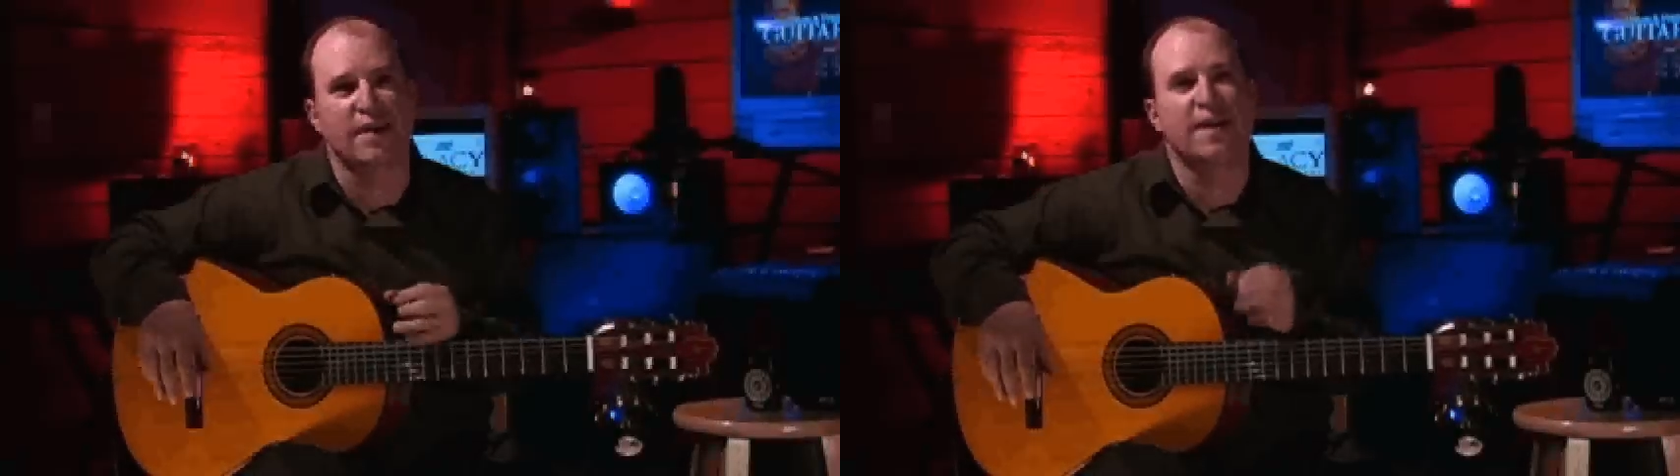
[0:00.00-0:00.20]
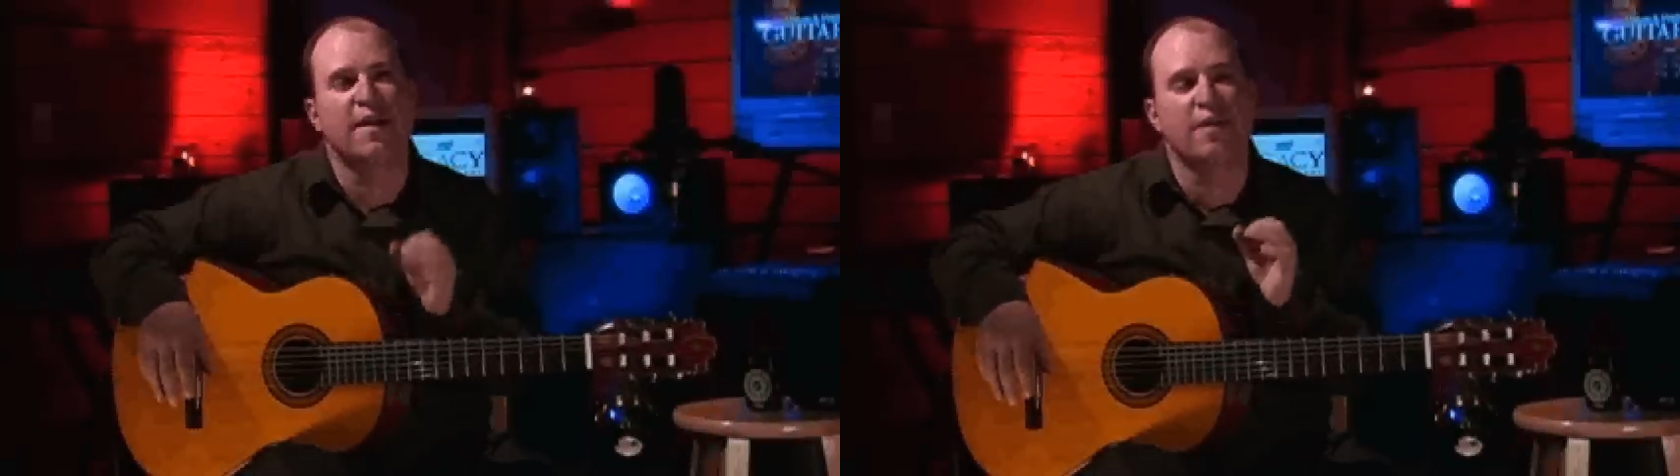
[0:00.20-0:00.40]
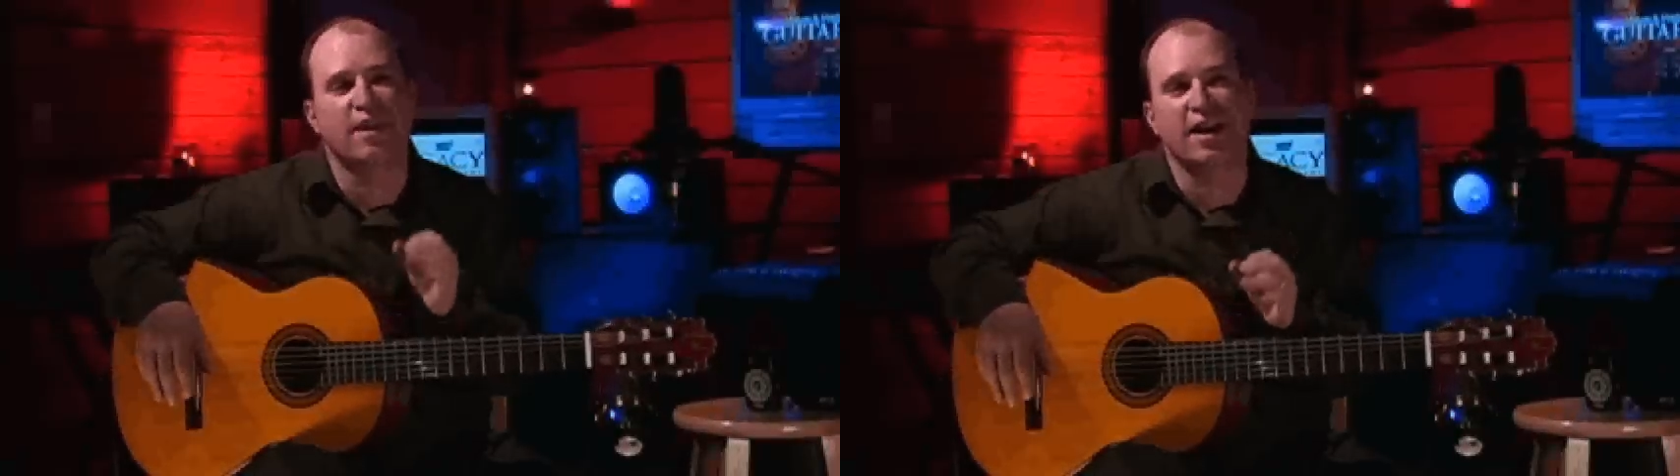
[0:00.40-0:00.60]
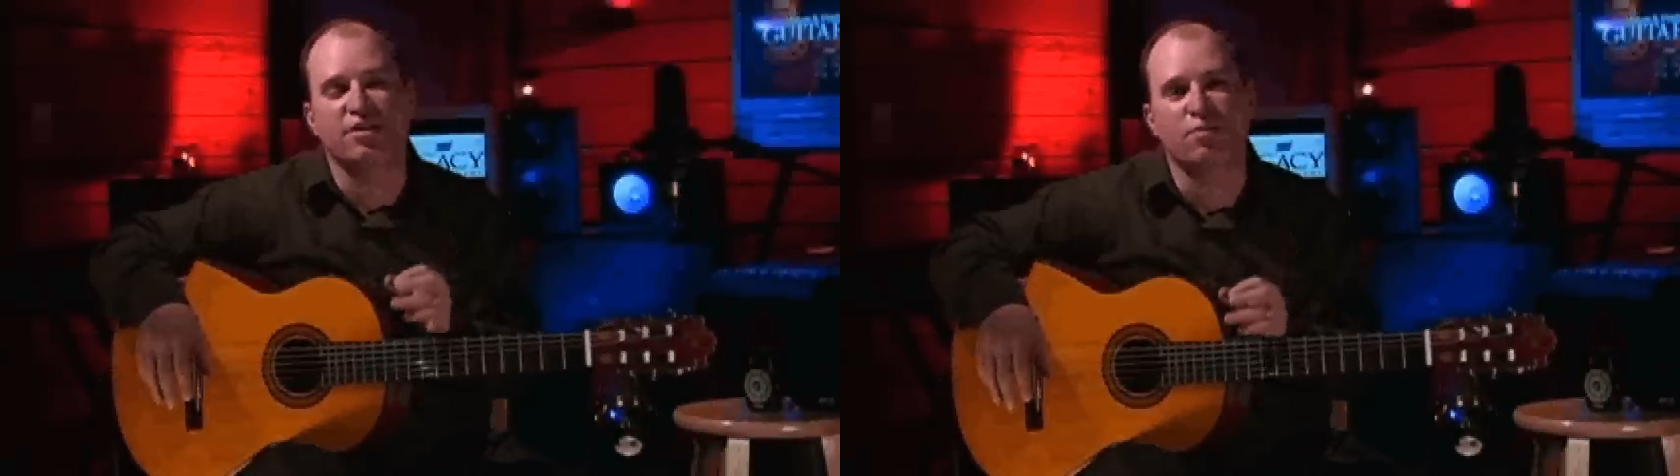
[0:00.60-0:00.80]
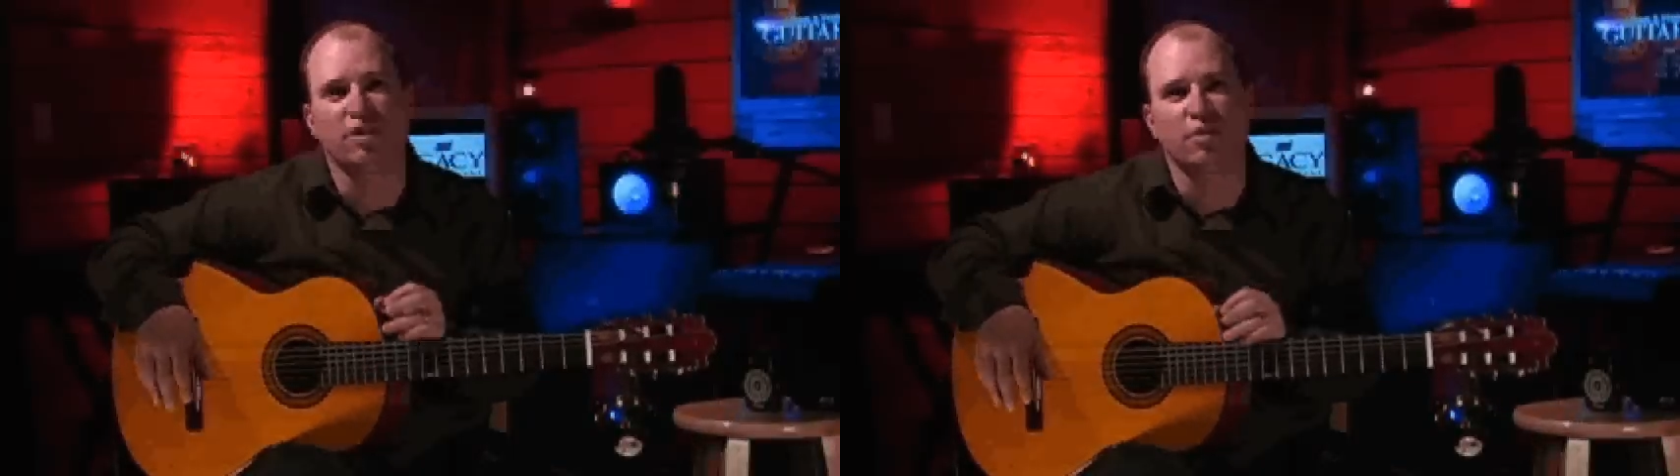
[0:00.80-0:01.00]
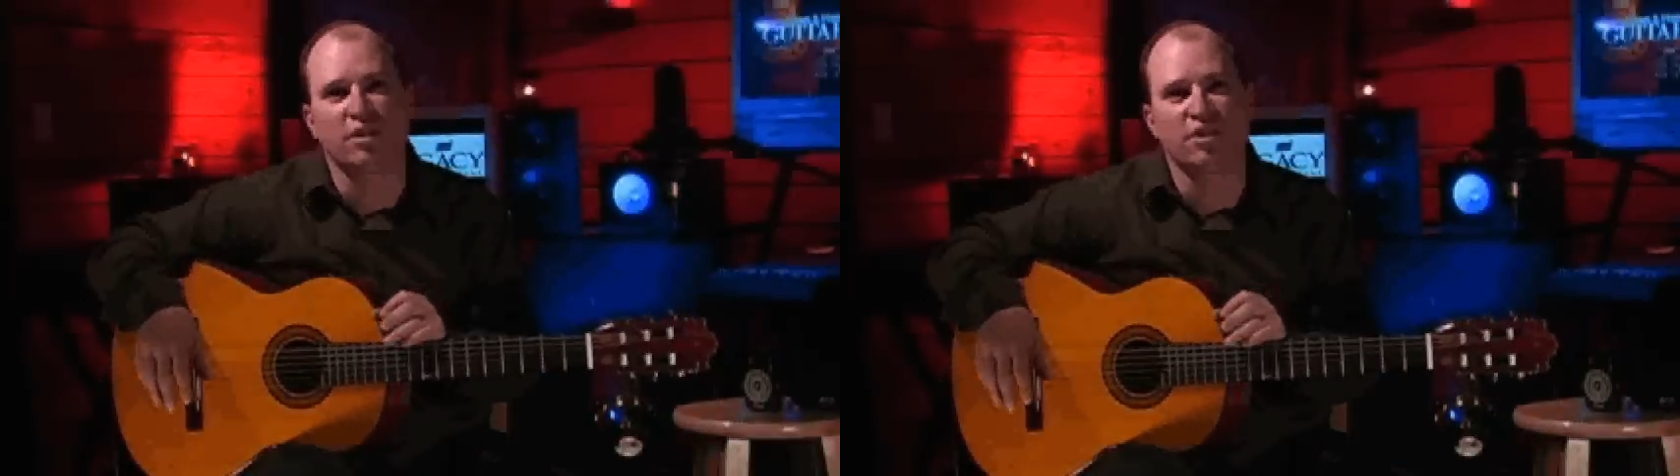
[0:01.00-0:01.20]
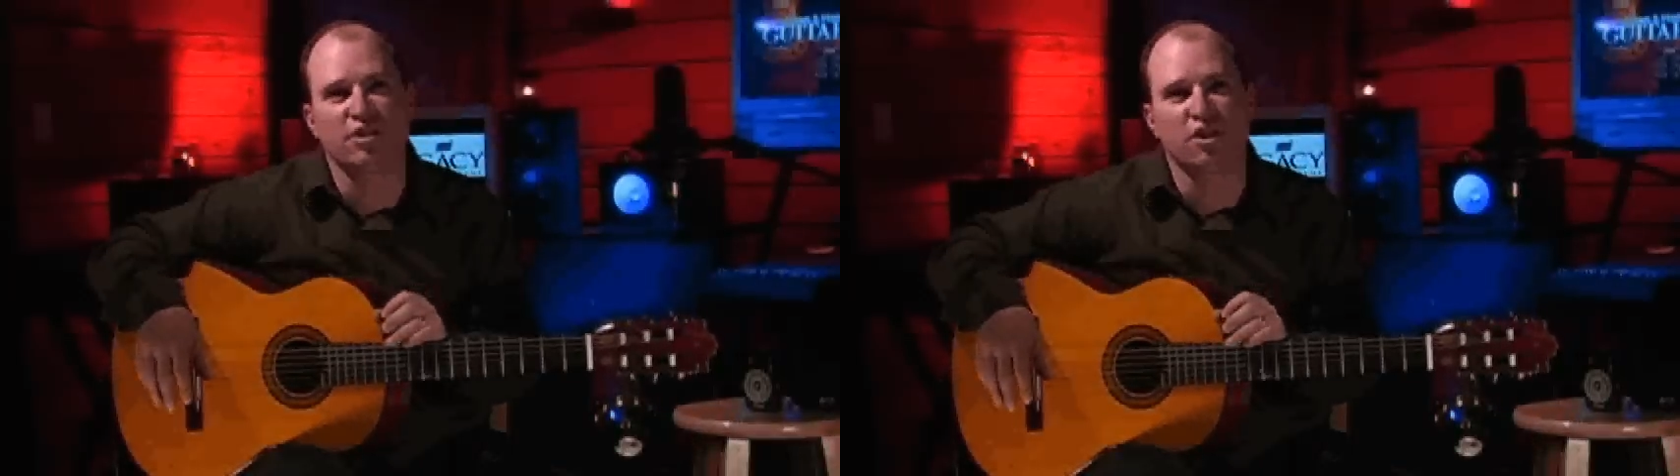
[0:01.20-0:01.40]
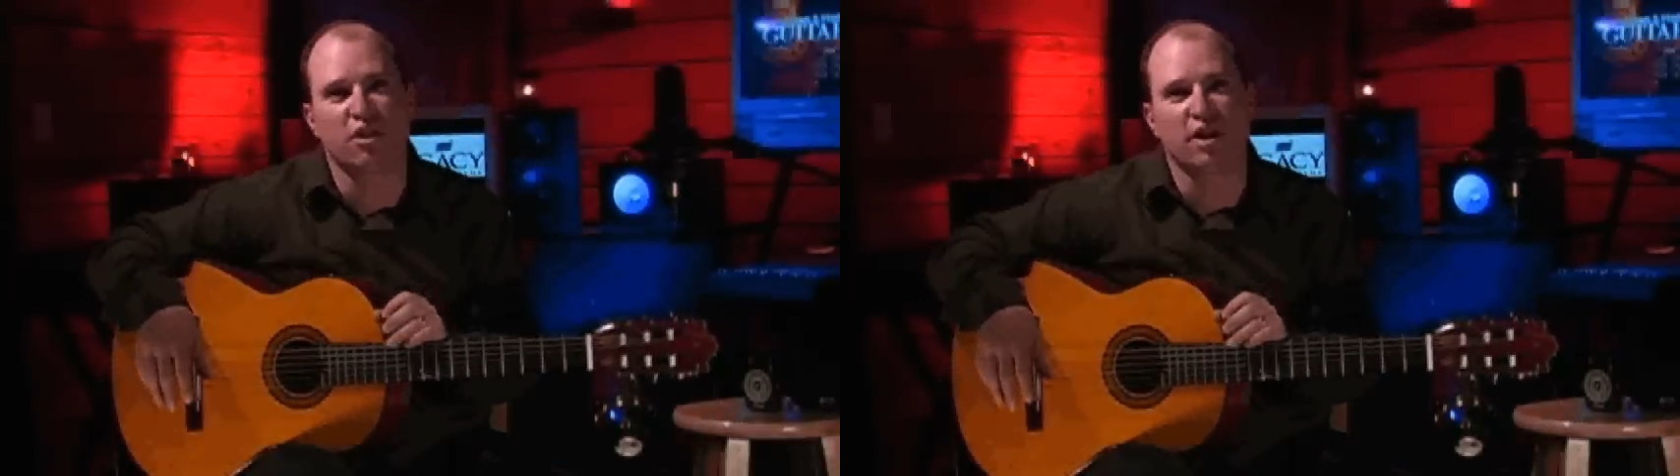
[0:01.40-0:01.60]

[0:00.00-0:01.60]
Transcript: That's where you want to start at.